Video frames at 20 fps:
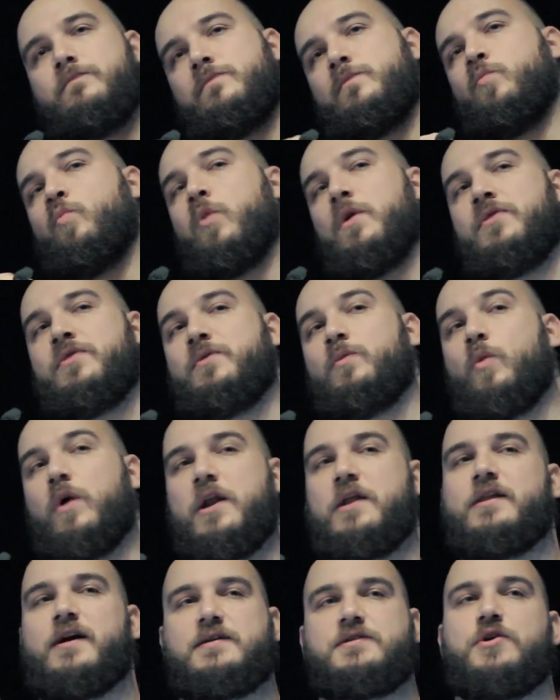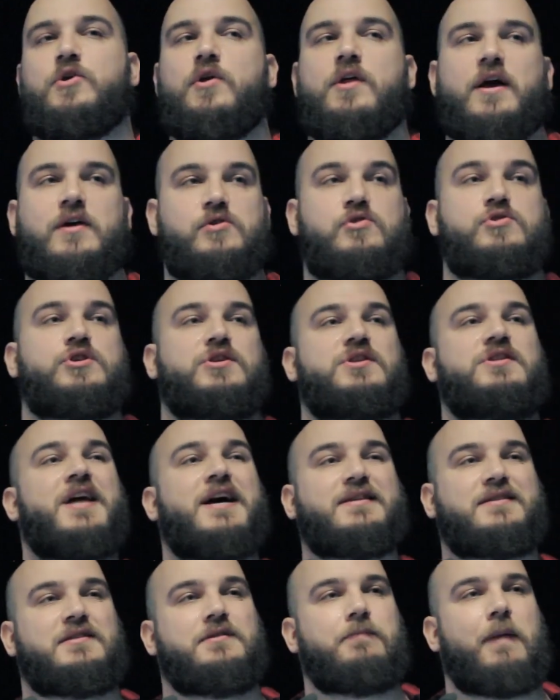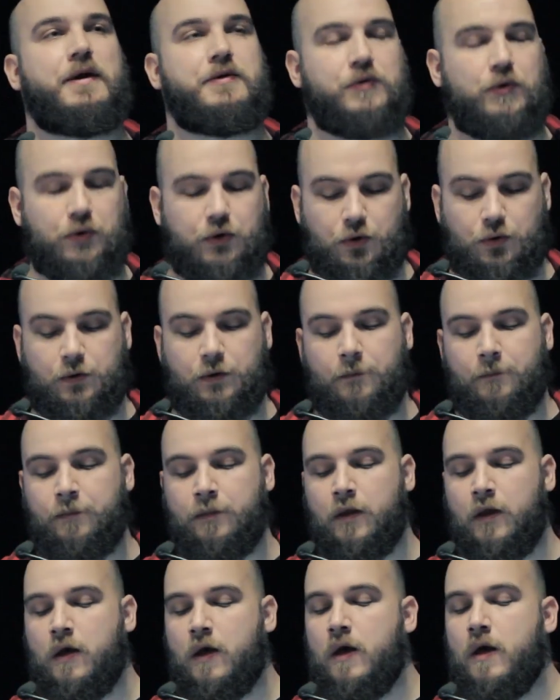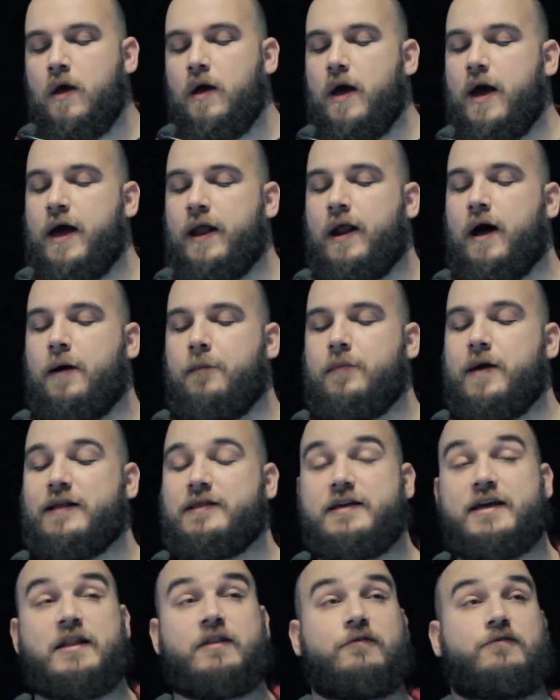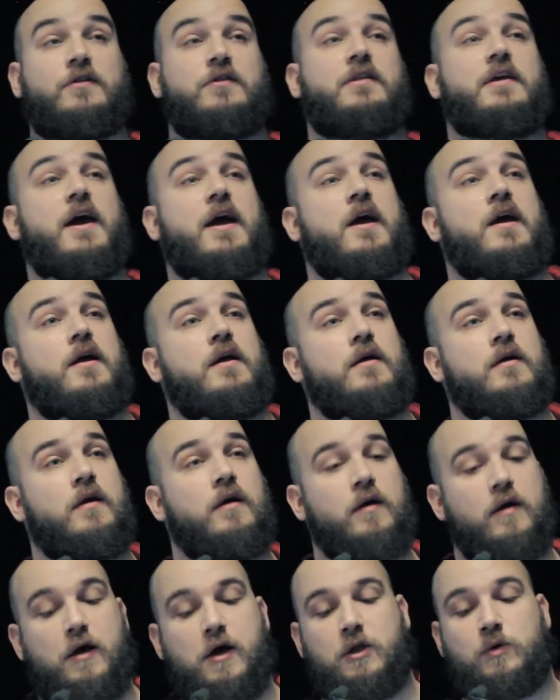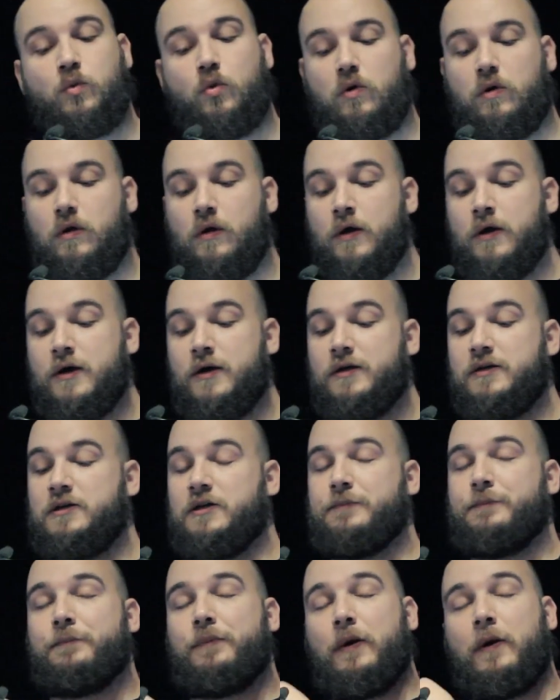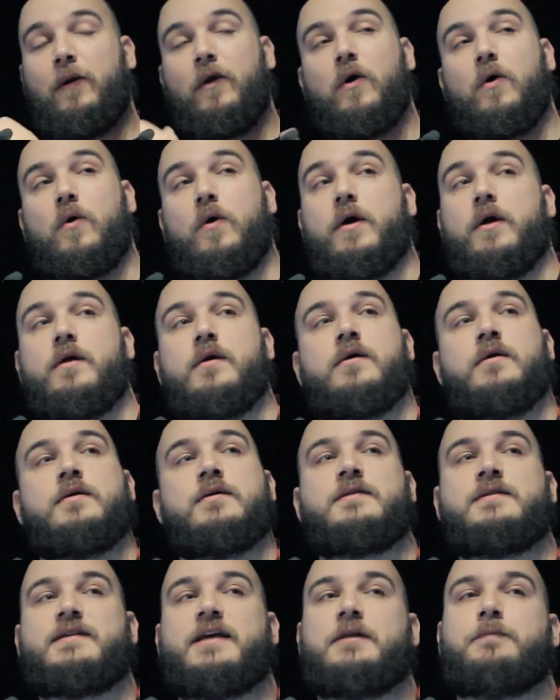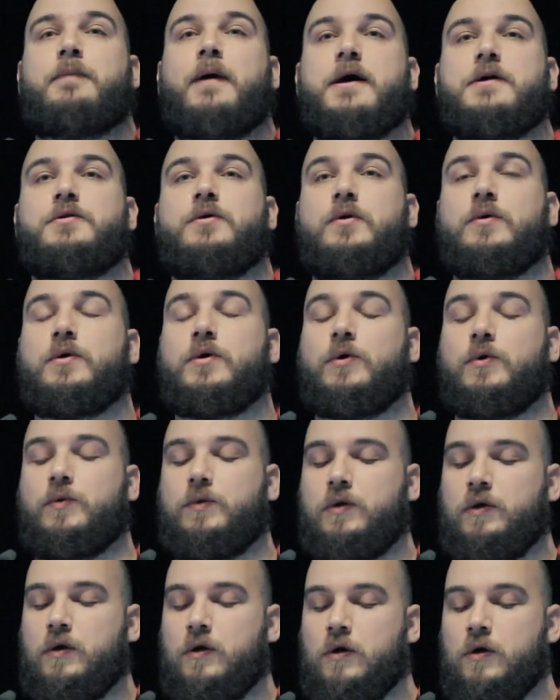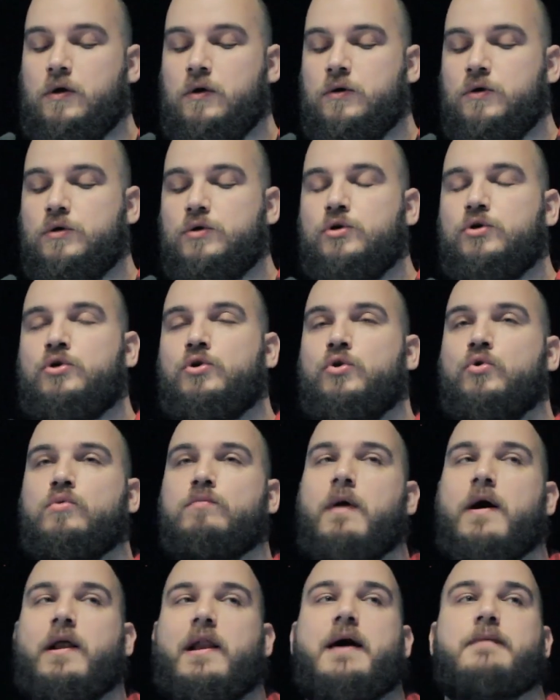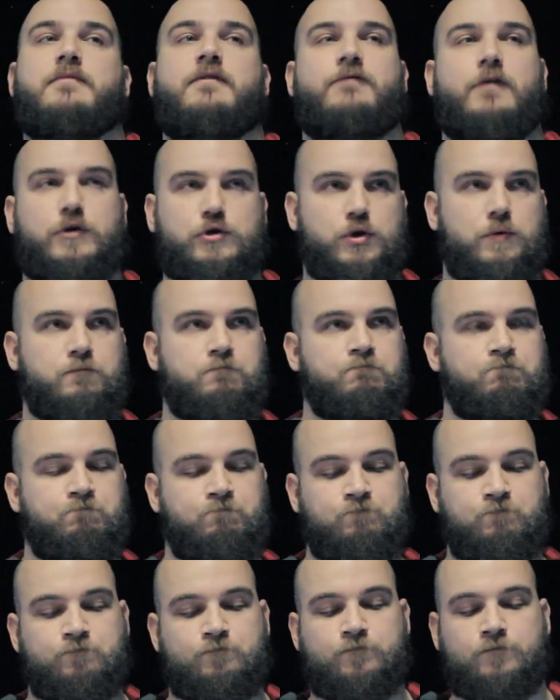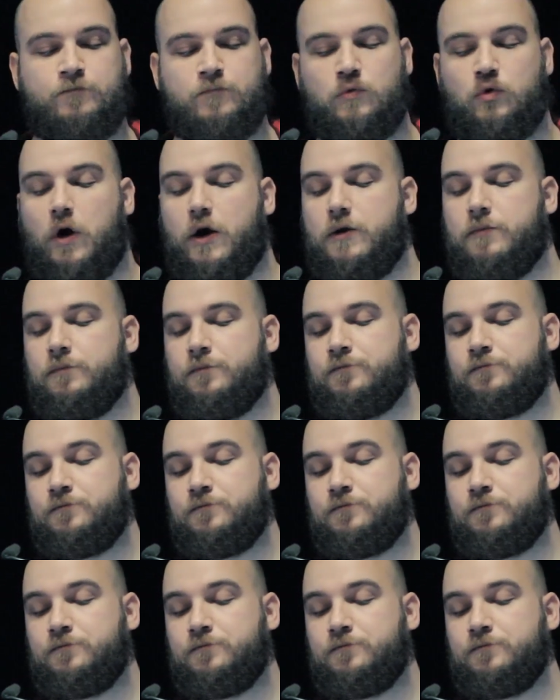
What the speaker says: What it does here, it actually just tests Python code. And at the end of the day, it will deploy said Python code to my Lambda function, right?